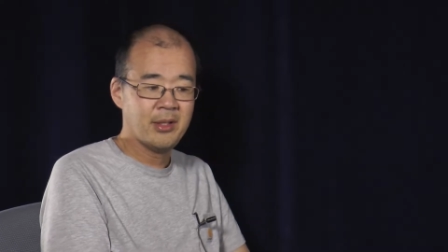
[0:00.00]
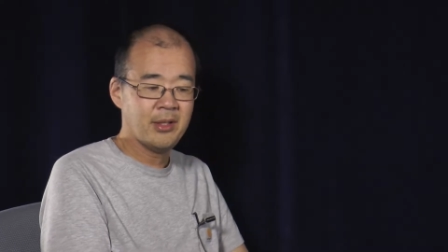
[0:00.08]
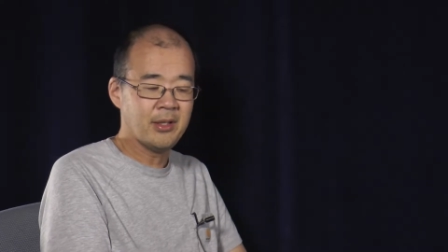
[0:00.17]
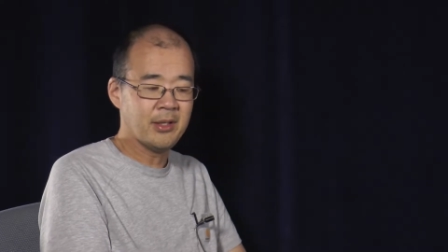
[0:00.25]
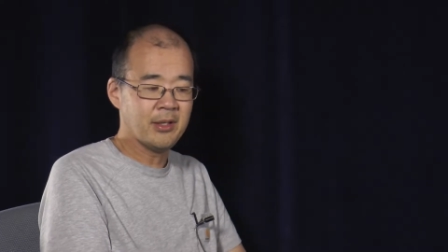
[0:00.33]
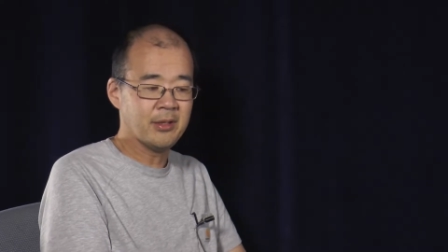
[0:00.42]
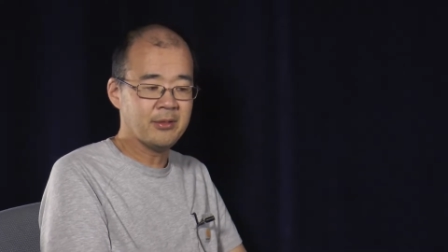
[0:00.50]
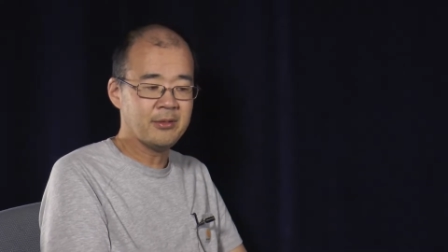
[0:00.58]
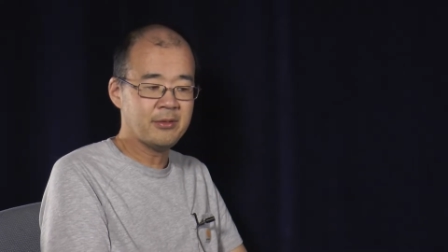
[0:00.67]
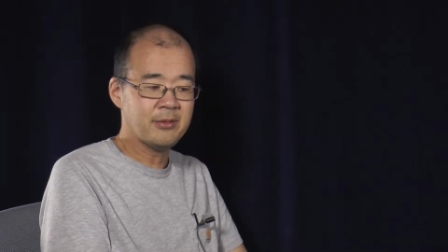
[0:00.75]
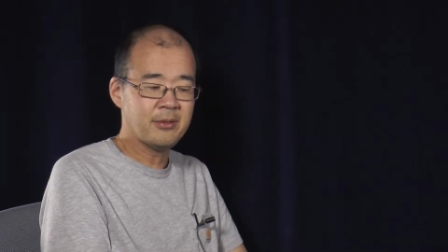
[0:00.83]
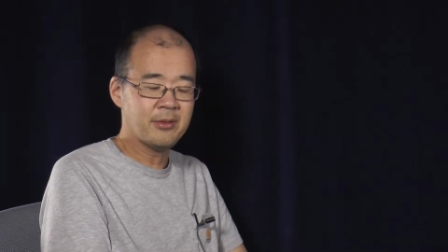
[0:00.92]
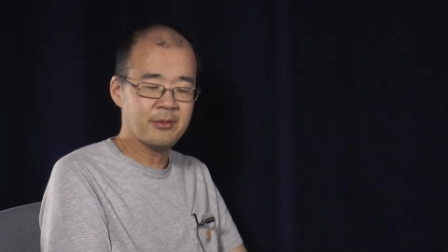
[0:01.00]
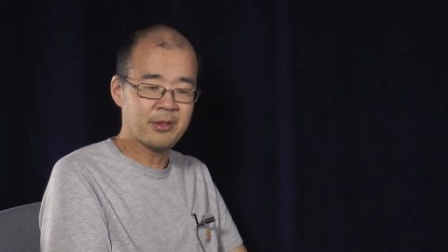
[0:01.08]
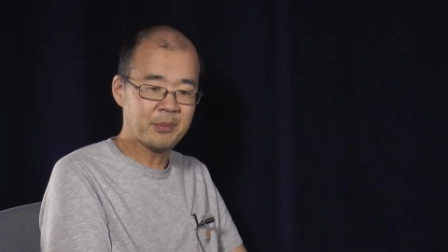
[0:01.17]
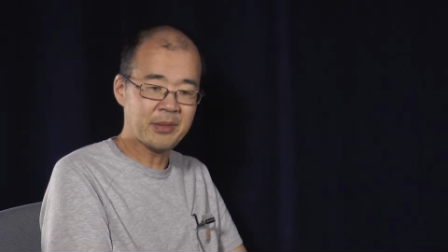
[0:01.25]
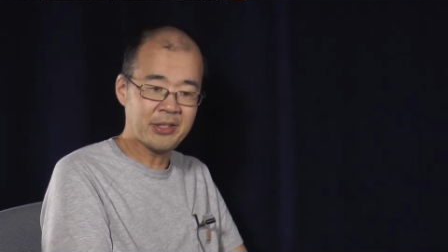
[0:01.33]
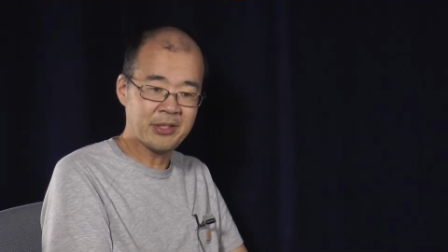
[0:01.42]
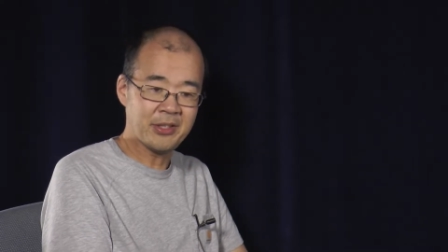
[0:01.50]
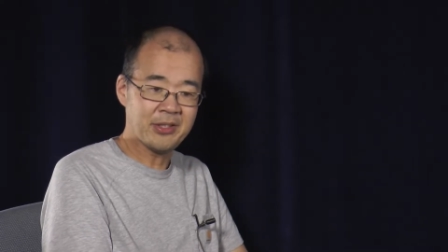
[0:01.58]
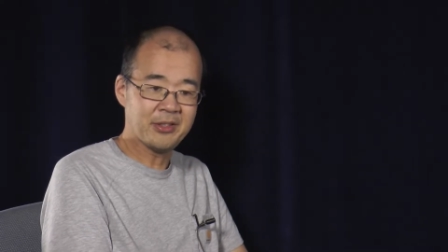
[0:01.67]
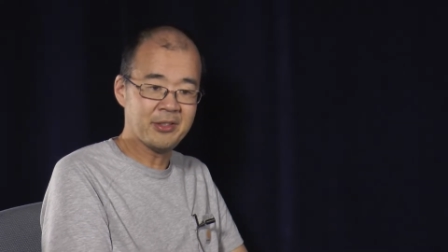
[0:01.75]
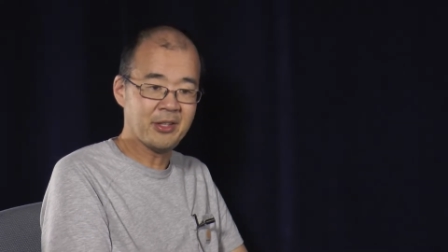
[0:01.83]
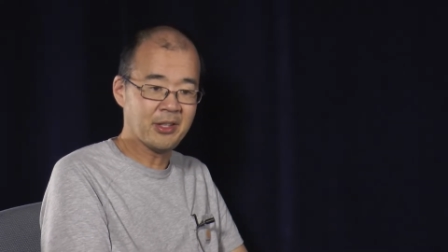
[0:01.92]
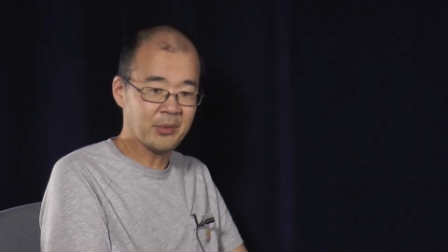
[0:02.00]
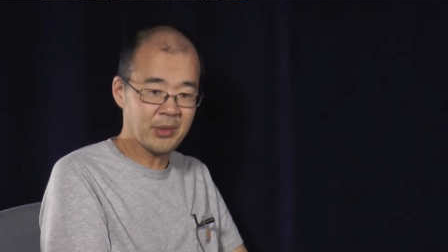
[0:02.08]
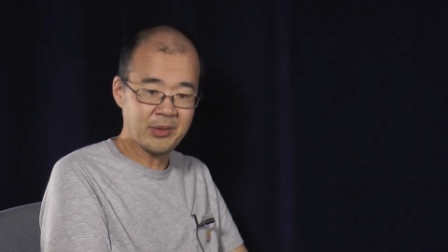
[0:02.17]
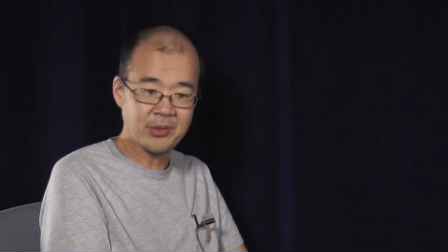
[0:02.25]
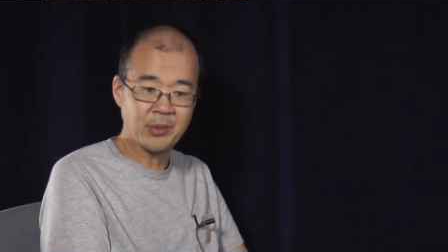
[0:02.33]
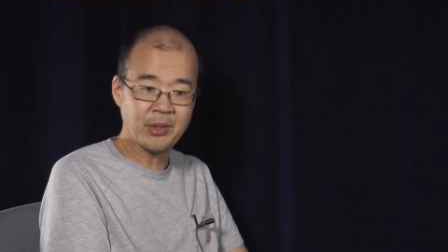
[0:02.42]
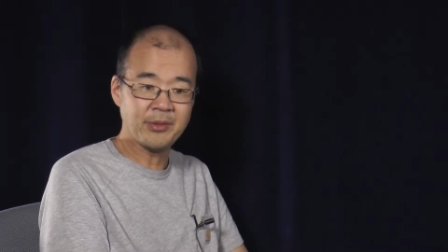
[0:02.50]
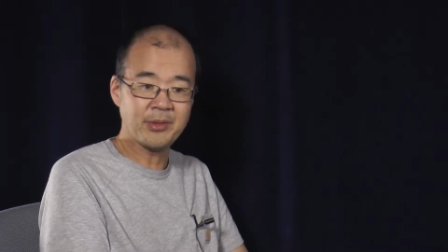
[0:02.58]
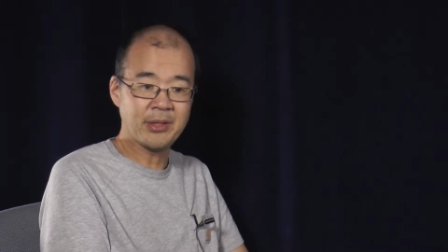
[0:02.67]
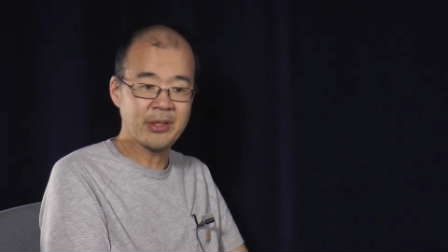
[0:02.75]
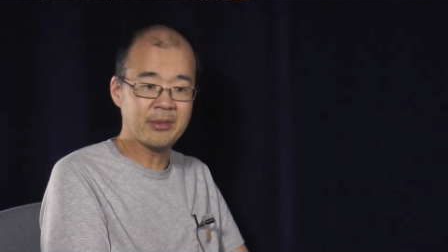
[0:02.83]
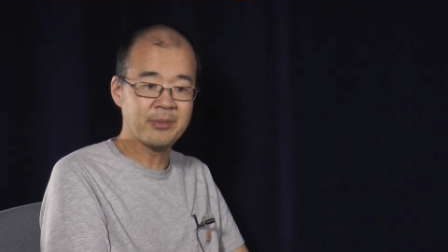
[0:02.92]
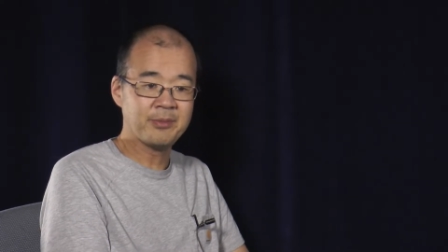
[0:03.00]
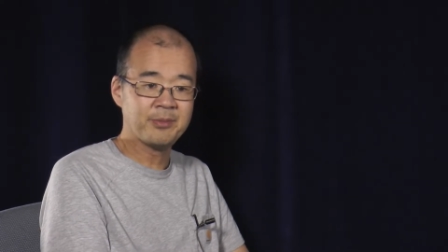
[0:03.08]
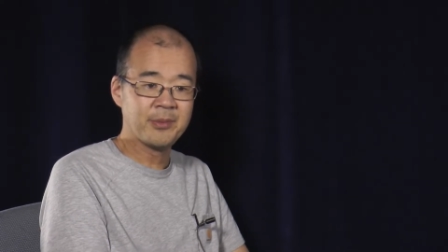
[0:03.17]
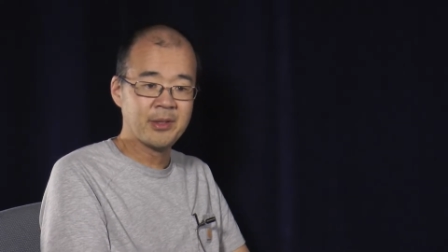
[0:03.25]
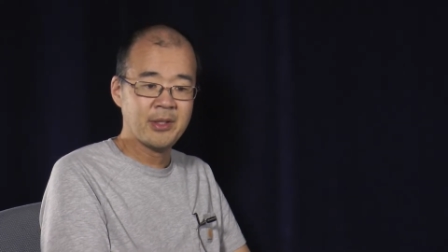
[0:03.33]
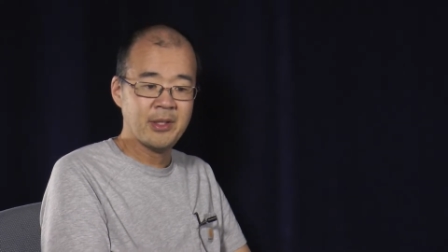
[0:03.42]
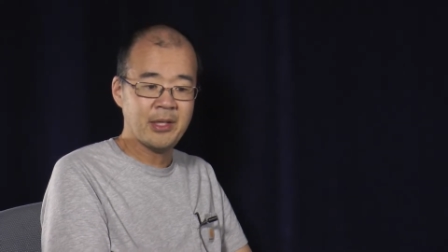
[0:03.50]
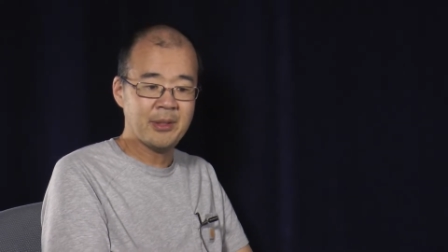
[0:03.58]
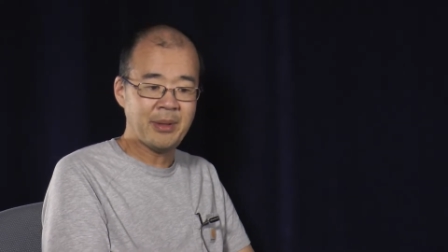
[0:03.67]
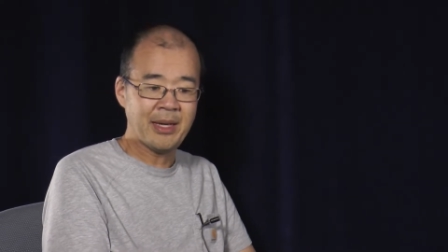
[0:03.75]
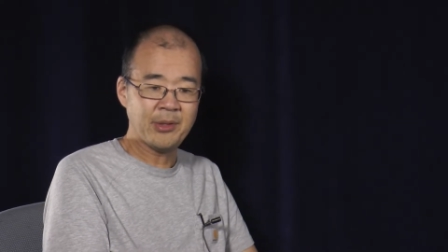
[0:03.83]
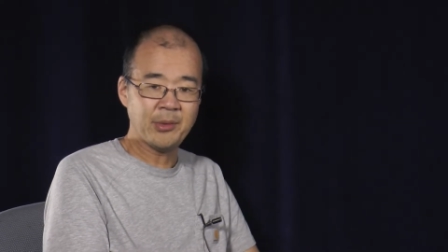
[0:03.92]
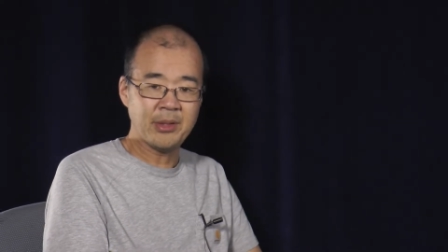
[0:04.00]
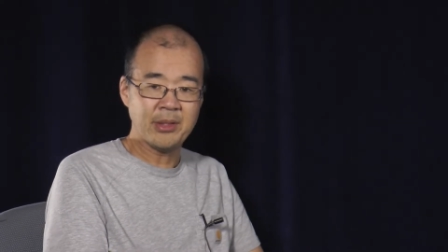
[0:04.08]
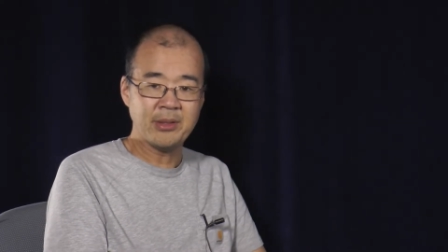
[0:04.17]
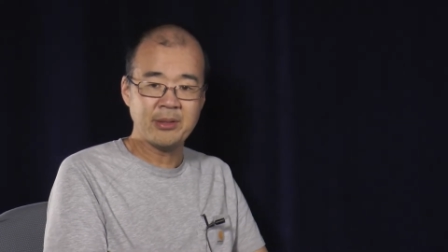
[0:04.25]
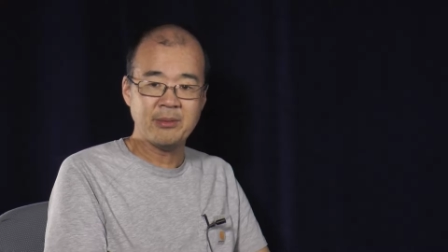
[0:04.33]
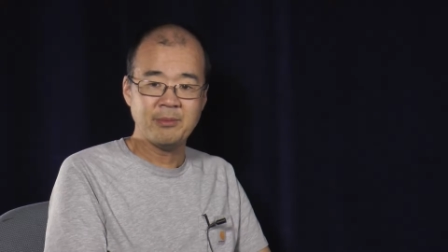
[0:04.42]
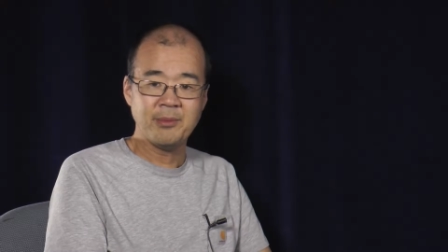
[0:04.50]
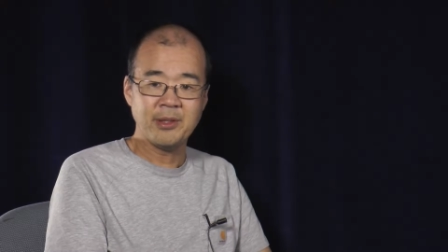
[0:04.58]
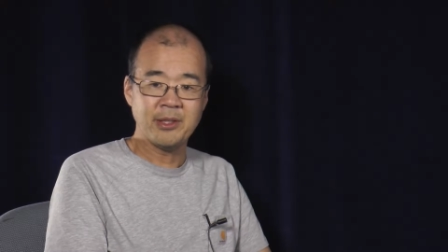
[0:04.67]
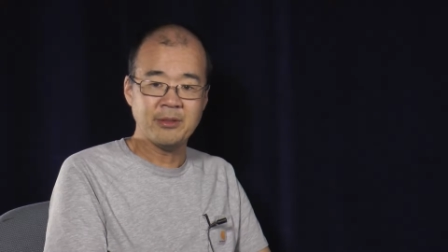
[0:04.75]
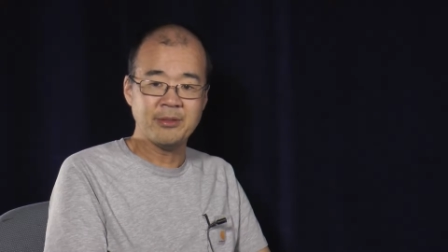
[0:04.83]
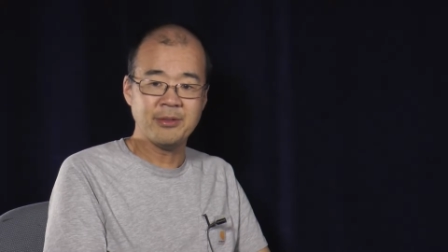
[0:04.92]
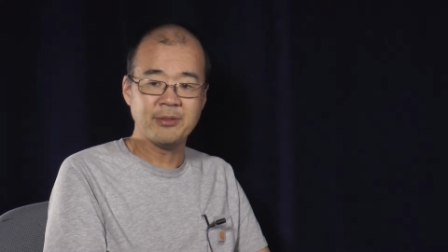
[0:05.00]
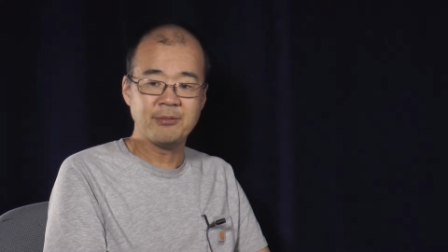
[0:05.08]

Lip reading: from kindergarten all the way through 12th grade, a pathway of